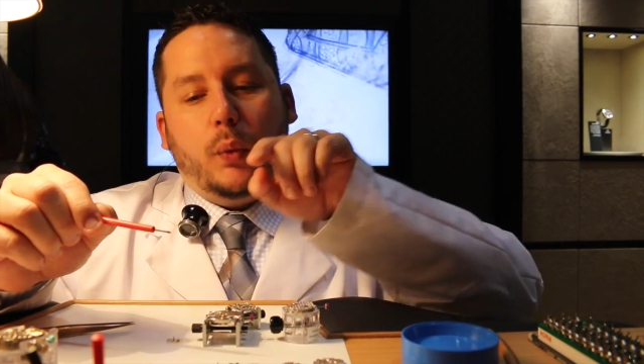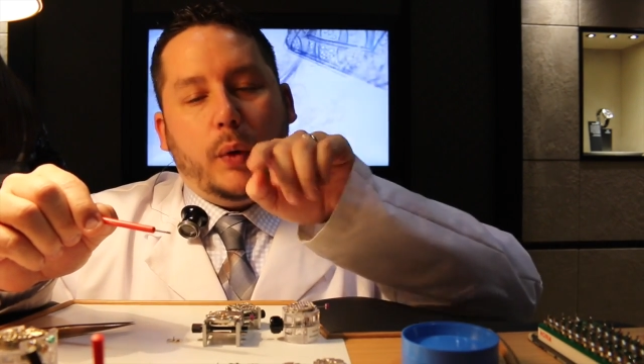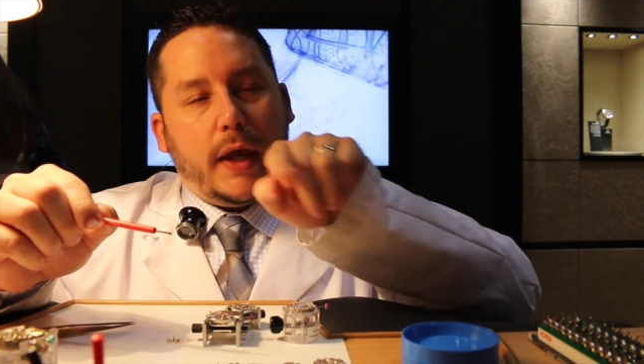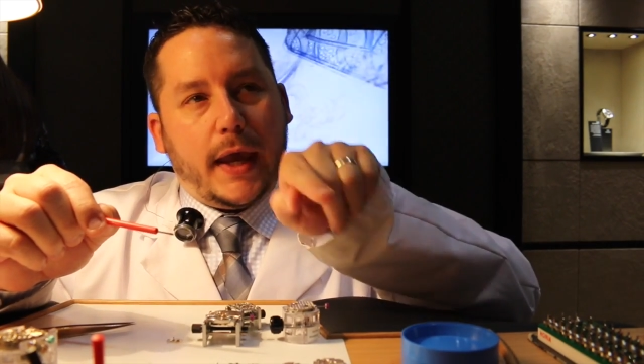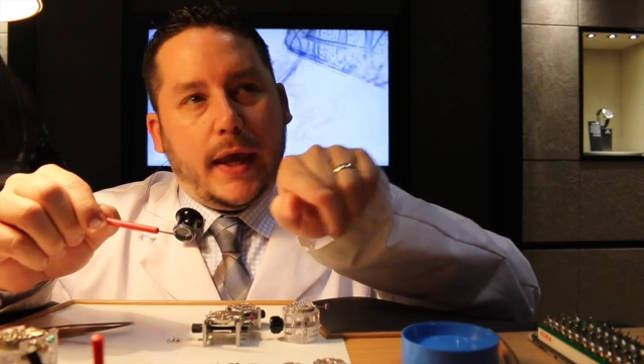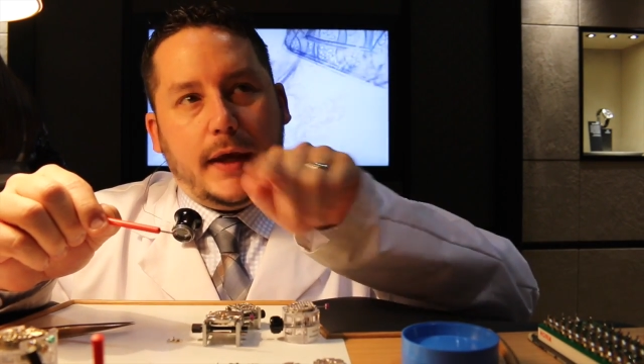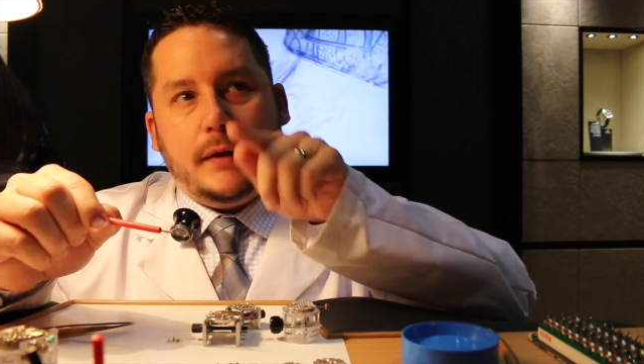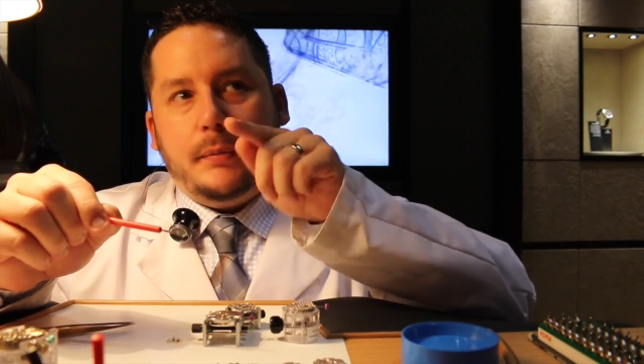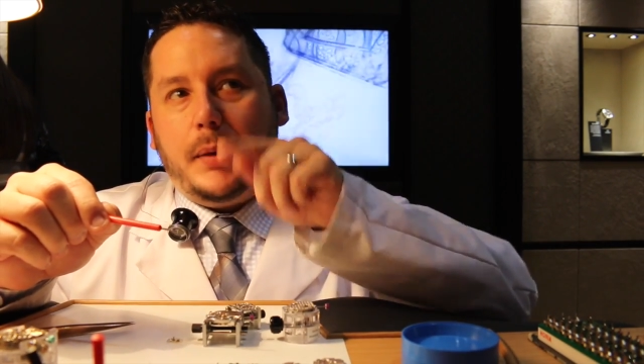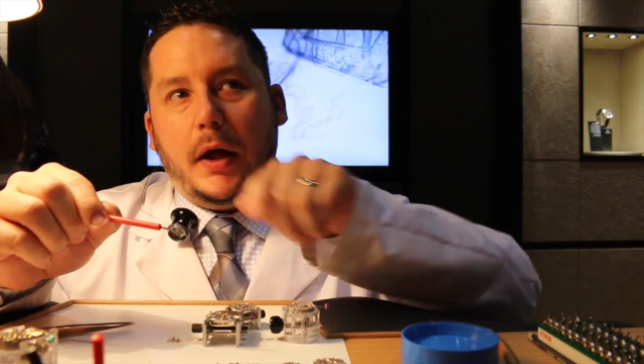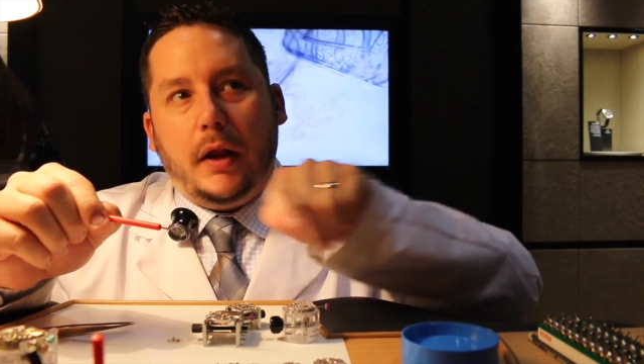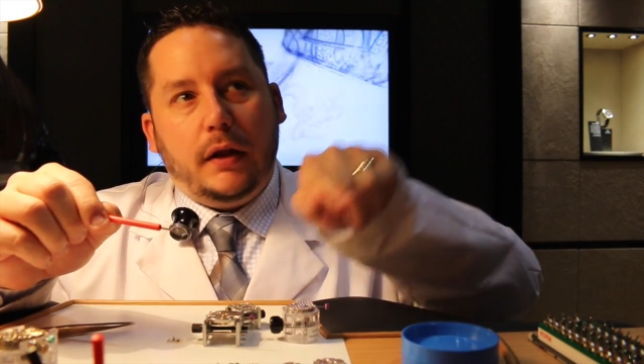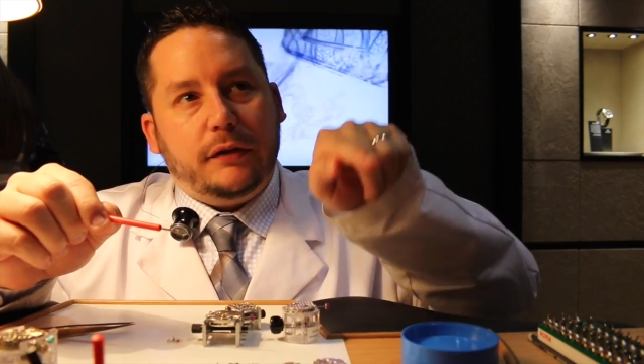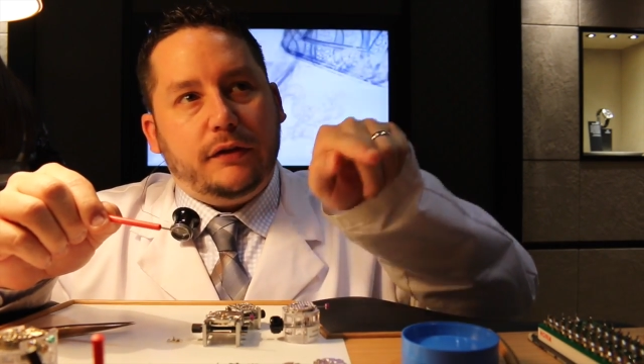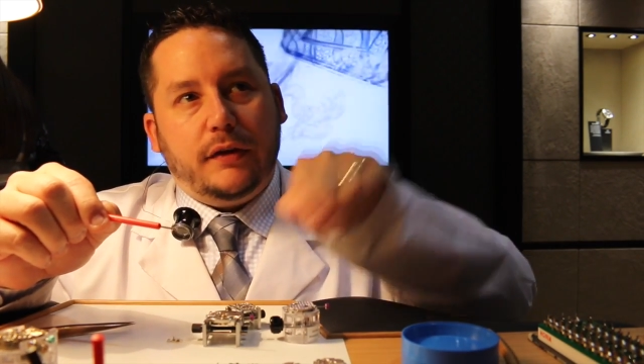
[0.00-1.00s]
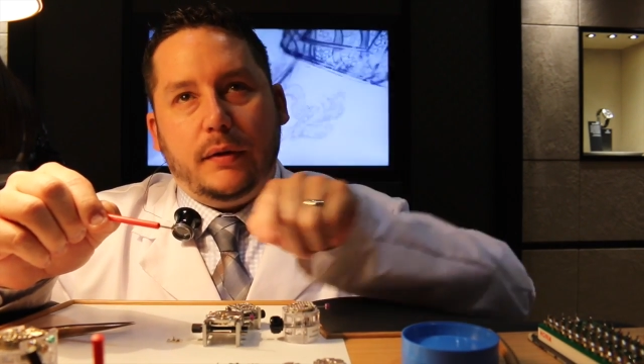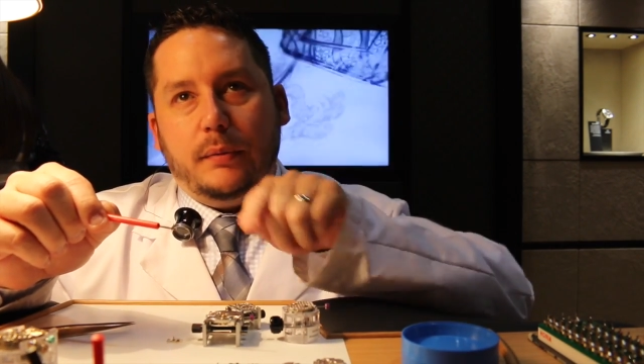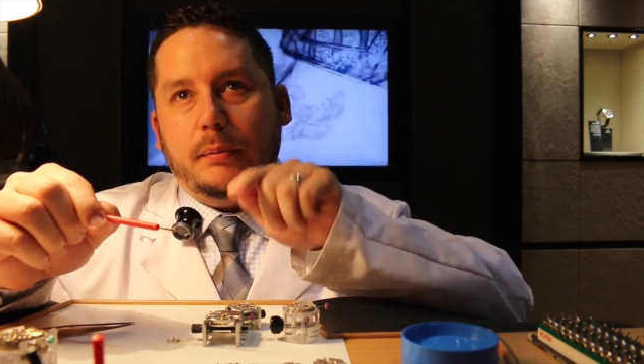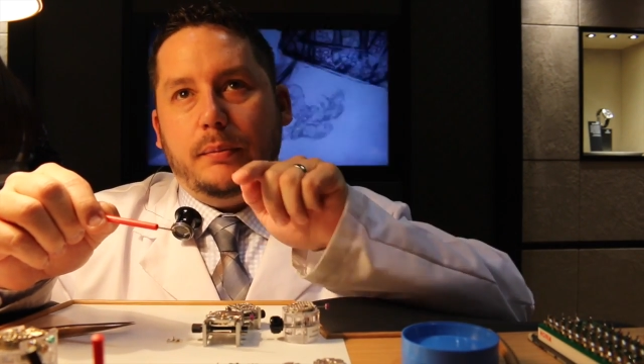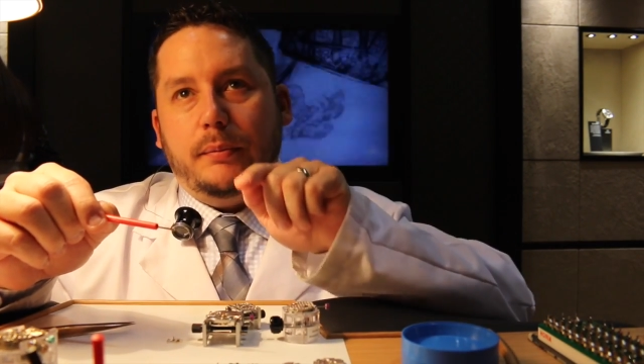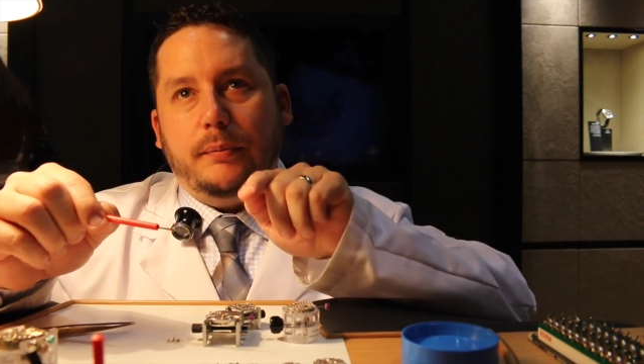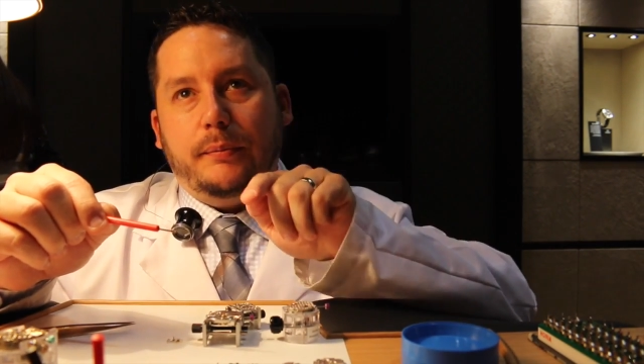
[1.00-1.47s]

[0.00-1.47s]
we hand polish them,